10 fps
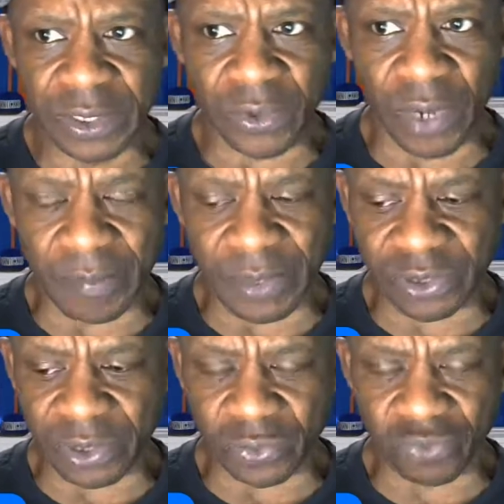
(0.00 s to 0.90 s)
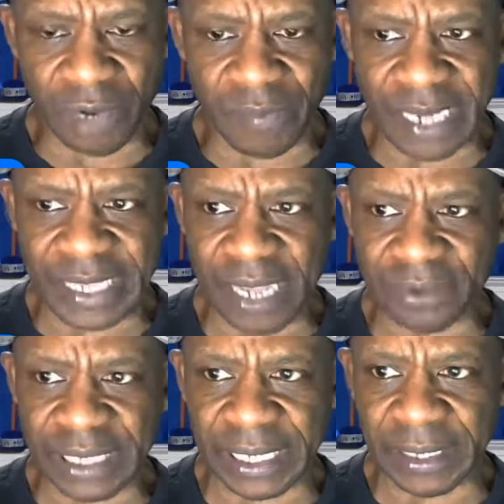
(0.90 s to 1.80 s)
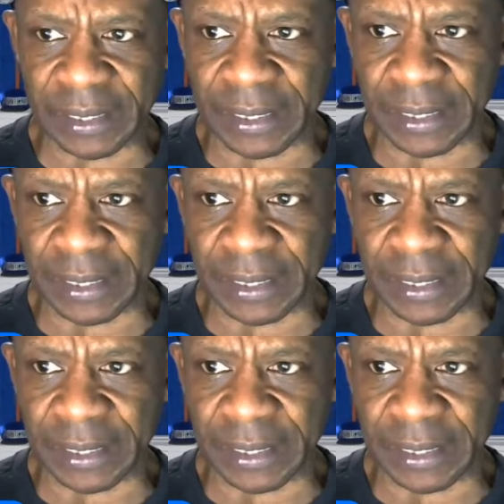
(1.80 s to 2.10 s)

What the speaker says: So I'm going to salute to everybody out there.